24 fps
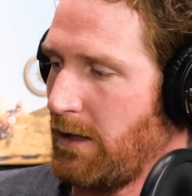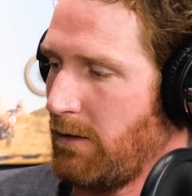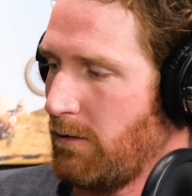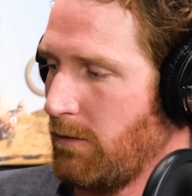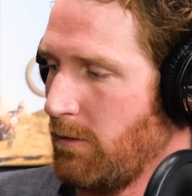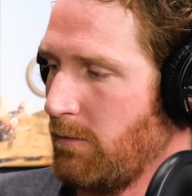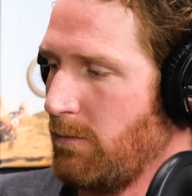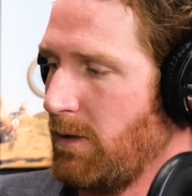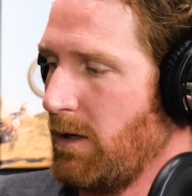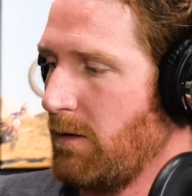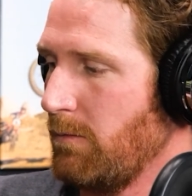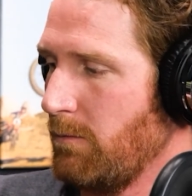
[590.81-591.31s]
I don't
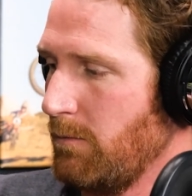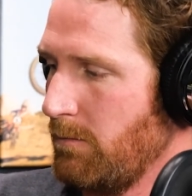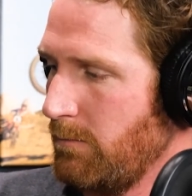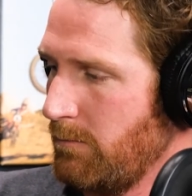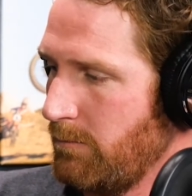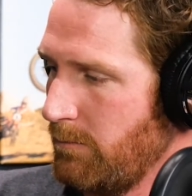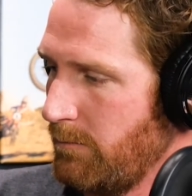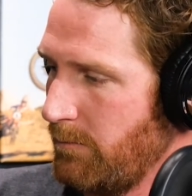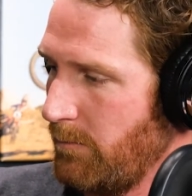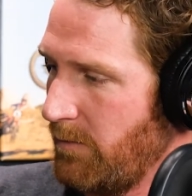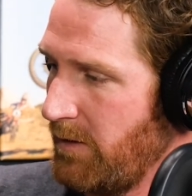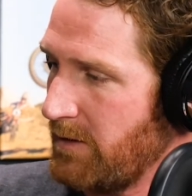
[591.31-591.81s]
know about,
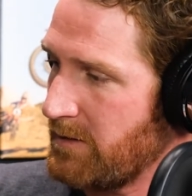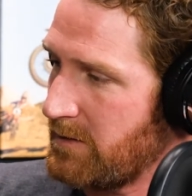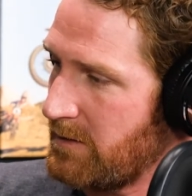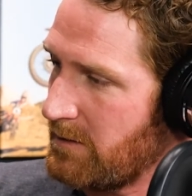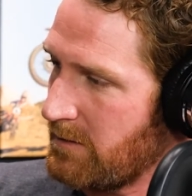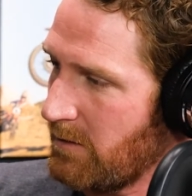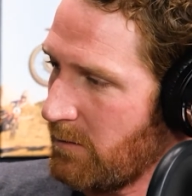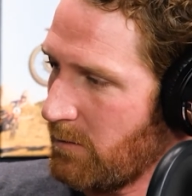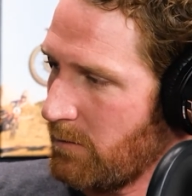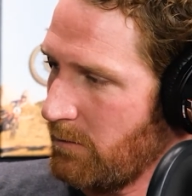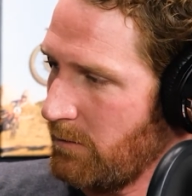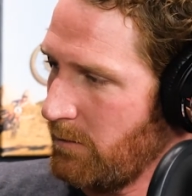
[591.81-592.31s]
this
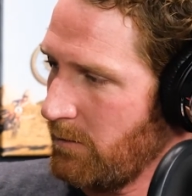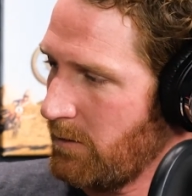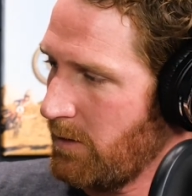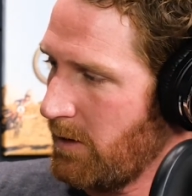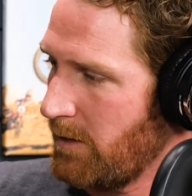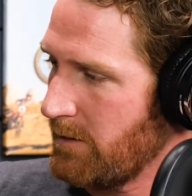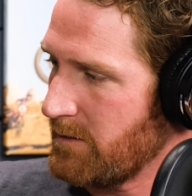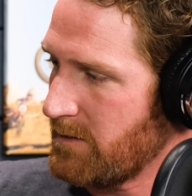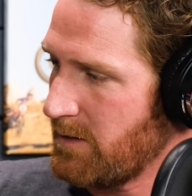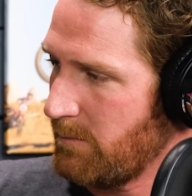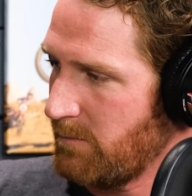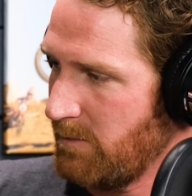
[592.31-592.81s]
is a whole new
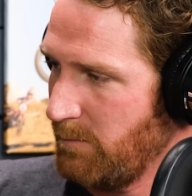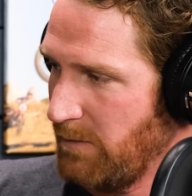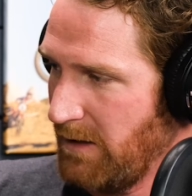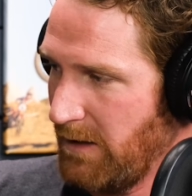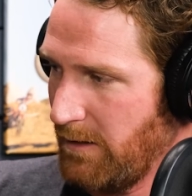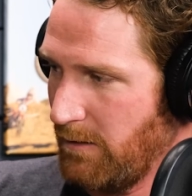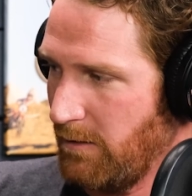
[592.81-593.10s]
concept to me.